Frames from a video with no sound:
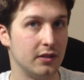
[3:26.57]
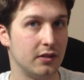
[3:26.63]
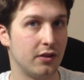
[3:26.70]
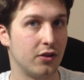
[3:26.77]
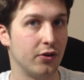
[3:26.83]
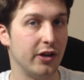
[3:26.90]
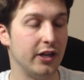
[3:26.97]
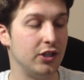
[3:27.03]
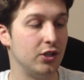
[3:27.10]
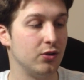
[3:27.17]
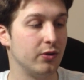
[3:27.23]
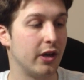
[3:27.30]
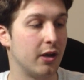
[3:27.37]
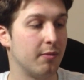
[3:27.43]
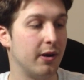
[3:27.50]
32
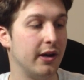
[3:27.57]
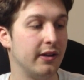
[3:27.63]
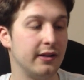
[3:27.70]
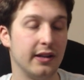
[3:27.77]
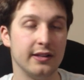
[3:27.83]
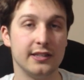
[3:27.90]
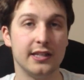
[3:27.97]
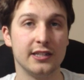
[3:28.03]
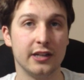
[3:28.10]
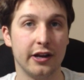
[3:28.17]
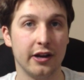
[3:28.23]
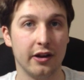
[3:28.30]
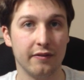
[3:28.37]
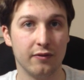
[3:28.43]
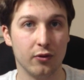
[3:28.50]
gigabyte, and
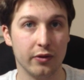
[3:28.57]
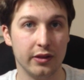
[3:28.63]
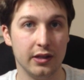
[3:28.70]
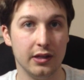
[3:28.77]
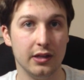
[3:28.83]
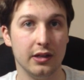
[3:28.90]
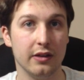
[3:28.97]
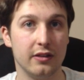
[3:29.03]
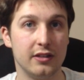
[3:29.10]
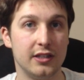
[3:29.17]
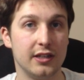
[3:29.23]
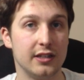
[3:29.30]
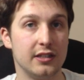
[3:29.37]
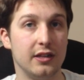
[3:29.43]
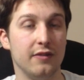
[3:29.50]
$699 for the
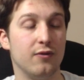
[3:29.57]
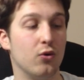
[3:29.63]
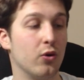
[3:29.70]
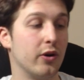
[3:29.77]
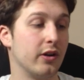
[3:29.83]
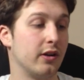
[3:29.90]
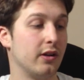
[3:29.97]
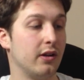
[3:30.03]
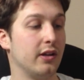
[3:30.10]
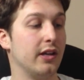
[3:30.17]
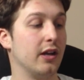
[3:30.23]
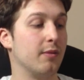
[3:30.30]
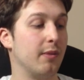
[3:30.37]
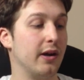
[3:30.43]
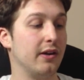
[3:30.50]
64
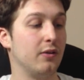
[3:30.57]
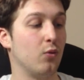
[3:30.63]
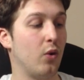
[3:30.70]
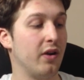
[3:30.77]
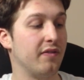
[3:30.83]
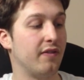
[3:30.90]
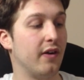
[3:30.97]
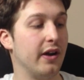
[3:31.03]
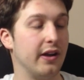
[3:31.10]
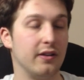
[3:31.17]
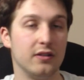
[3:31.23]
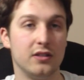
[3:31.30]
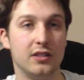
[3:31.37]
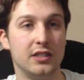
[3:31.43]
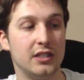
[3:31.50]
gigabyte Wi-Fi.
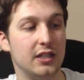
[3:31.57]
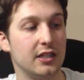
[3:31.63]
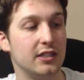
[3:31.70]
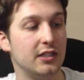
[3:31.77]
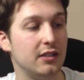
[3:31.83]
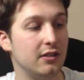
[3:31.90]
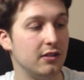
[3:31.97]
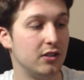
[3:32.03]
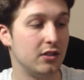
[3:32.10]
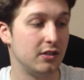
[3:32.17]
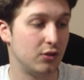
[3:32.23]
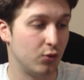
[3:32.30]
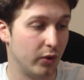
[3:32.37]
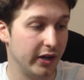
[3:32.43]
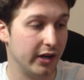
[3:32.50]

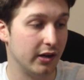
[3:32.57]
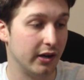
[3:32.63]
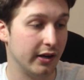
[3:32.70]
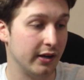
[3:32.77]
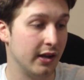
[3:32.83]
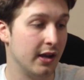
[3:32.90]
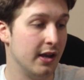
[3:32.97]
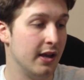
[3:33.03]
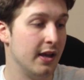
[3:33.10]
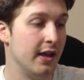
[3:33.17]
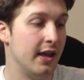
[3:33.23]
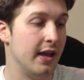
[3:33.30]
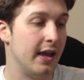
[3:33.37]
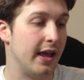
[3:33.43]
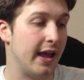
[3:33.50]
$629
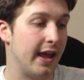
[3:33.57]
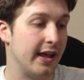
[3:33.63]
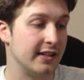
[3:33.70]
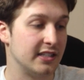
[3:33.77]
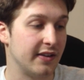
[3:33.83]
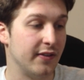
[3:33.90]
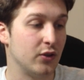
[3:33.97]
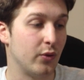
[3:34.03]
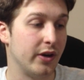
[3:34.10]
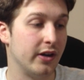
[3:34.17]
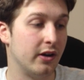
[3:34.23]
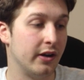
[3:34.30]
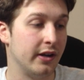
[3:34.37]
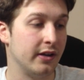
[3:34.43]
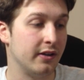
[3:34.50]
and
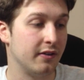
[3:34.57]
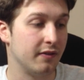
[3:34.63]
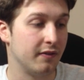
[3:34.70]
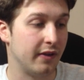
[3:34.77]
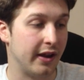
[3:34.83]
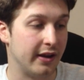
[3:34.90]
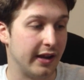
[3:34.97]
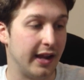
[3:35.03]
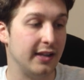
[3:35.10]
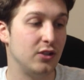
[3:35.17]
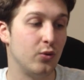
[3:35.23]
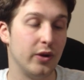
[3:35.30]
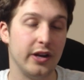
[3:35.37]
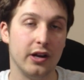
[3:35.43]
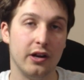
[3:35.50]
$729 and
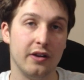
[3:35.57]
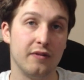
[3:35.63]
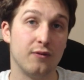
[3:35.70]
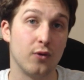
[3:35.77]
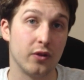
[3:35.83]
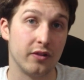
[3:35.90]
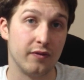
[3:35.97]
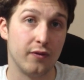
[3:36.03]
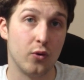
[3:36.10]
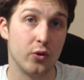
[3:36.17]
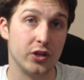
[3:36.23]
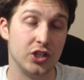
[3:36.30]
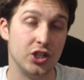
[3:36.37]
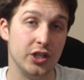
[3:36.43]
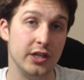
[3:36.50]
$829 for the
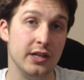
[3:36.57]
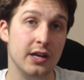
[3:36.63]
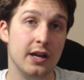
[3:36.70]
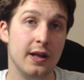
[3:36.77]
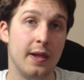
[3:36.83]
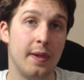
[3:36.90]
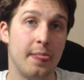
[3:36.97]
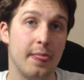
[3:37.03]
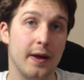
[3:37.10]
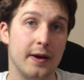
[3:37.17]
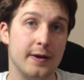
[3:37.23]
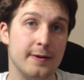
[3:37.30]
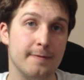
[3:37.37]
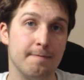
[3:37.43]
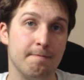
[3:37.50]
4G
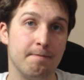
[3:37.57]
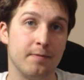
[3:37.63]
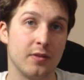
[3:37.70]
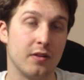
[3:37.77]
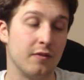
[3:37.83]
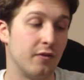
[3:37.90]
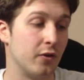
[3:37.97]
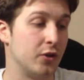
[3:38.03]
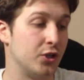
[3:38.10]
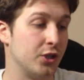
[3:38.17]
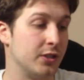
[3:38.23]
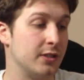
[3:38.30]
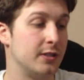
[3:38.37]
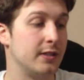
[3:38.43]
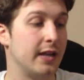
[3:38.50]

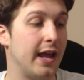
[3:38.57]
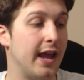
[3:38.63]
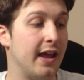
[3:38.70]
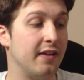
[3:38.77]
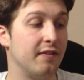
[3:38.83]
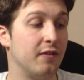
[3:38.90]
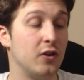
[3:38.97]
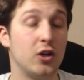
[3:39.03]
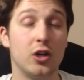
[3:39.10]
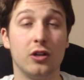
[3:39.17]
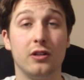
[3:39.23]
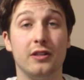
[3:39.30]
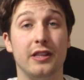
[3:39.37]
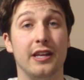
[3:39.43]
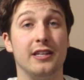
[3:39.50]
versions. And
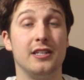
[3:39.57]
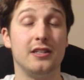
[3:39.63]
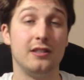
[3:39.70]
they